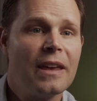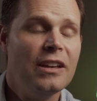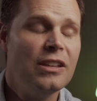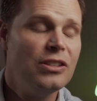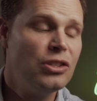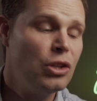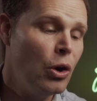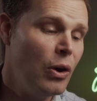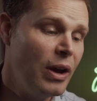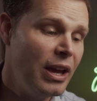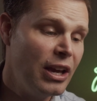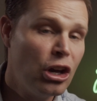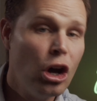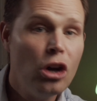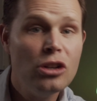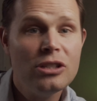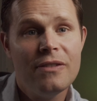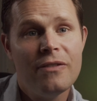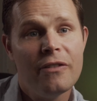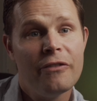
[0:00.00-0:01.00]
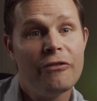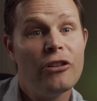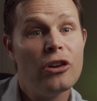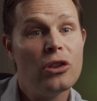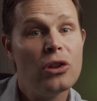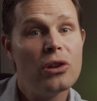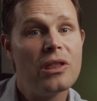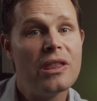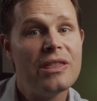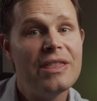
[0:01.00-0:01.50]
So it goes even
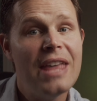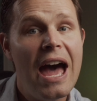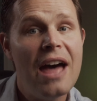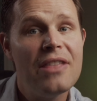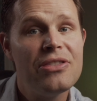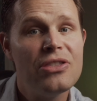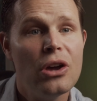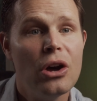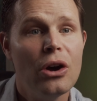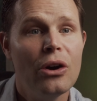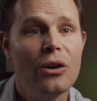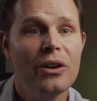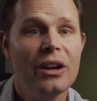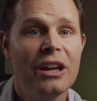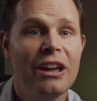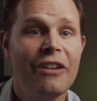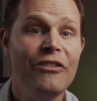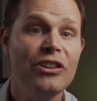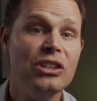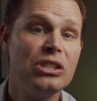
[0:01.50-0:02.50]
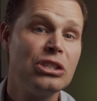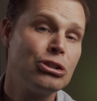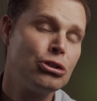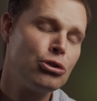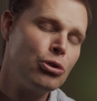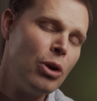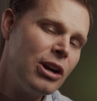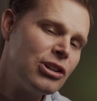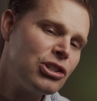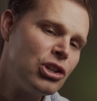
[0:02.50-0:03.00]
further than that though. If it's
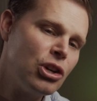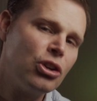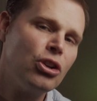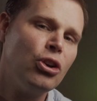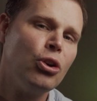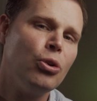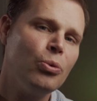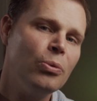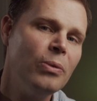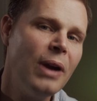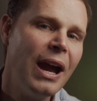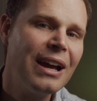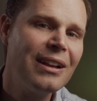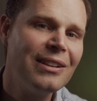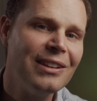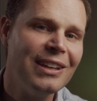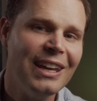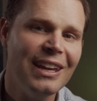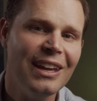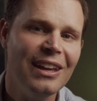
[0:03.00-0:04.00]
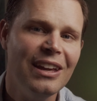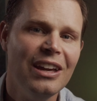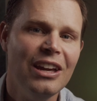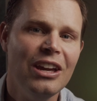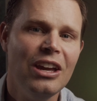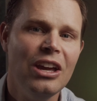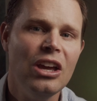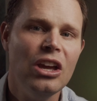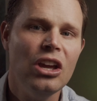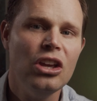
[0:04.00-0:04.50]
structured correctly,
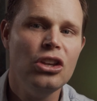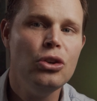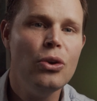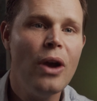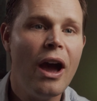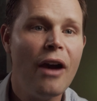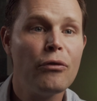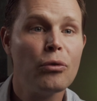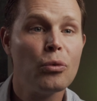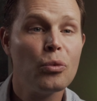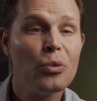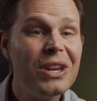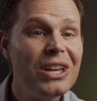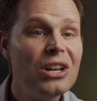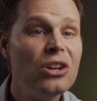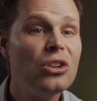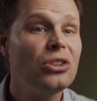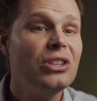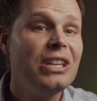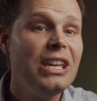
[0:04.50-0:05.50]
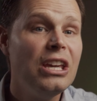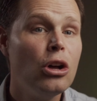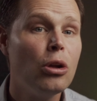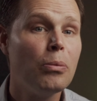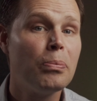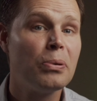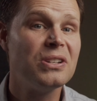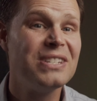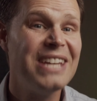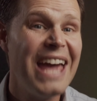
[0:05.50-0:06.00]
you have real legal
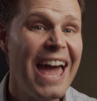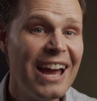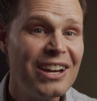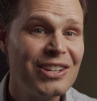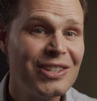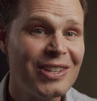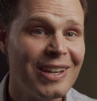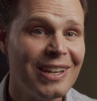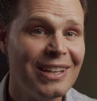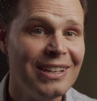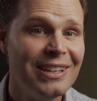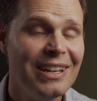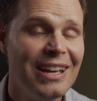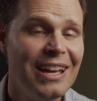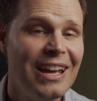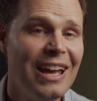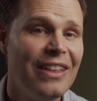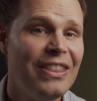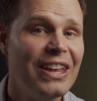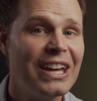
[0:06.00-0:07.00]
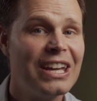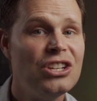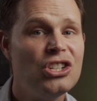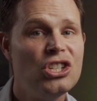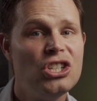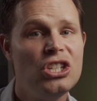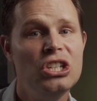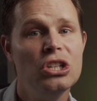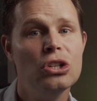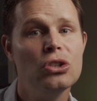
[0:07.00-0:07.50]
protection that can
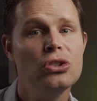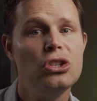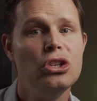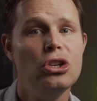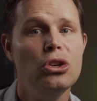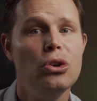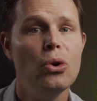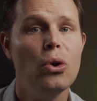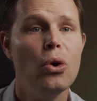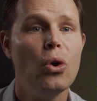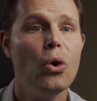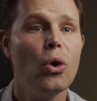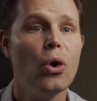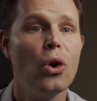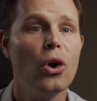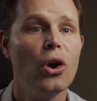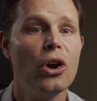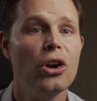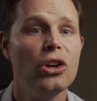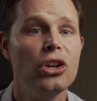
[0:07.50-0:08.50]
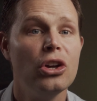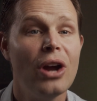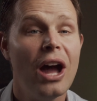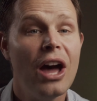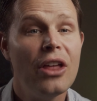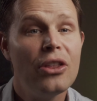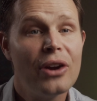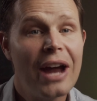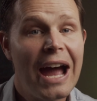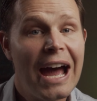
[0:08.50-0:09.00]
shield you or your
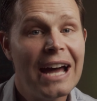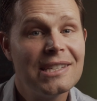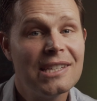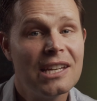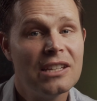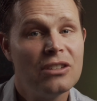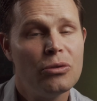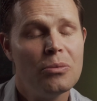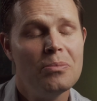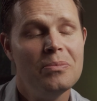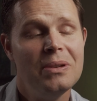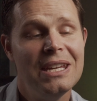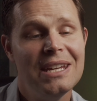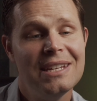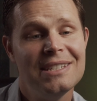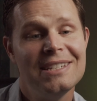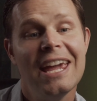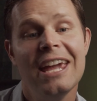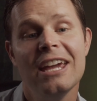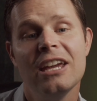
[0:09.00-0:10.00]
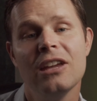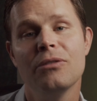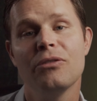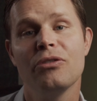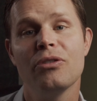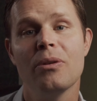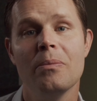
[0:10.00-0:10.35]
other assets from being taken